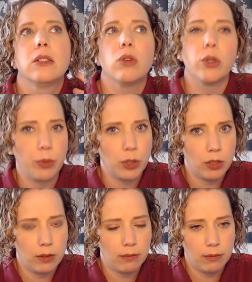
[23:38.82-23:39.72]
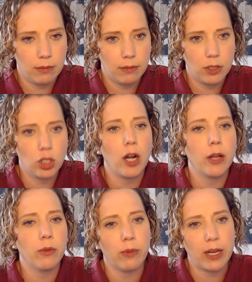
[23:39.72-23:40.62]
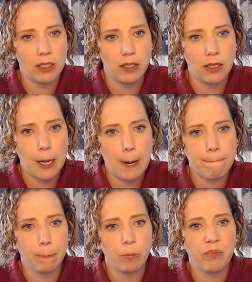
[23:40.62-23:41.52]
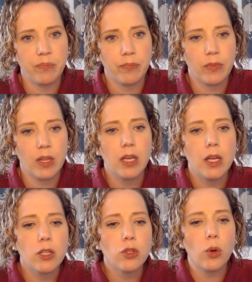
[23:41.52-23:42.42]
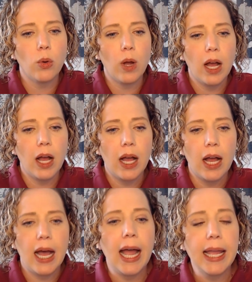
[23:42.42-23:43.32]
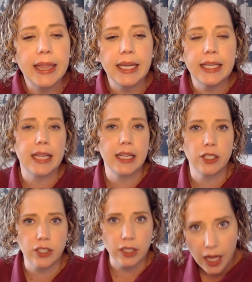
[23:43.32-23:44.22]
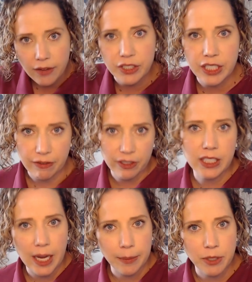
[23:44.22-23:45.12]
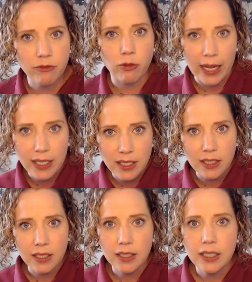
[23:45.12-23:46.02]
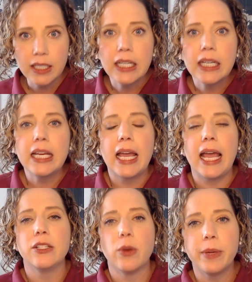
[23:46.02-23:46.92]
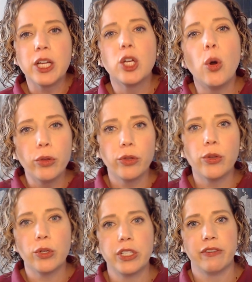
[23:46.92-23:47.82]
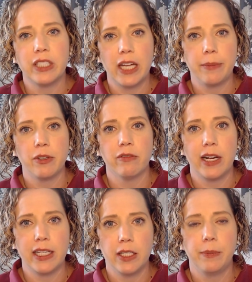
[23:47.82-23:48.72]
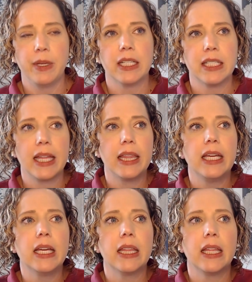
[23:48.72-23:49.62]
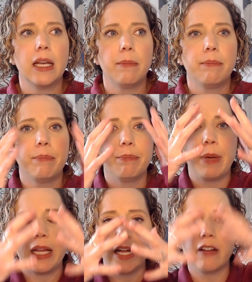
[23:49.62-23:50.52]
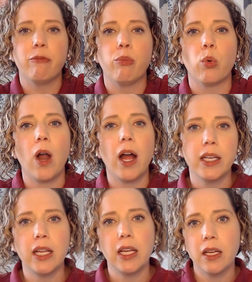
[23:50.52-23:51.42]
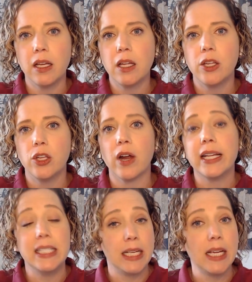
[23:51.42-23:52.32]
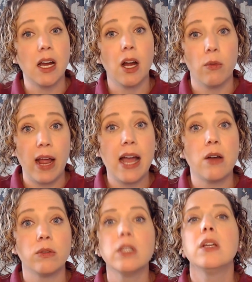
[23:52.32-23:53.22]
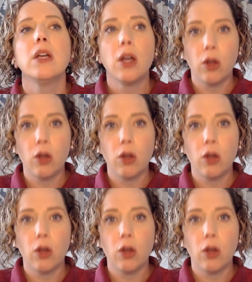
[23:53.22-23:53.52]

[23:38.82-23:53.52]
groups, starting with rest. So I think that there's a lot of different types of rest. And so I'm going to go through those different types of rest because I think that by kind of broadening your idea around,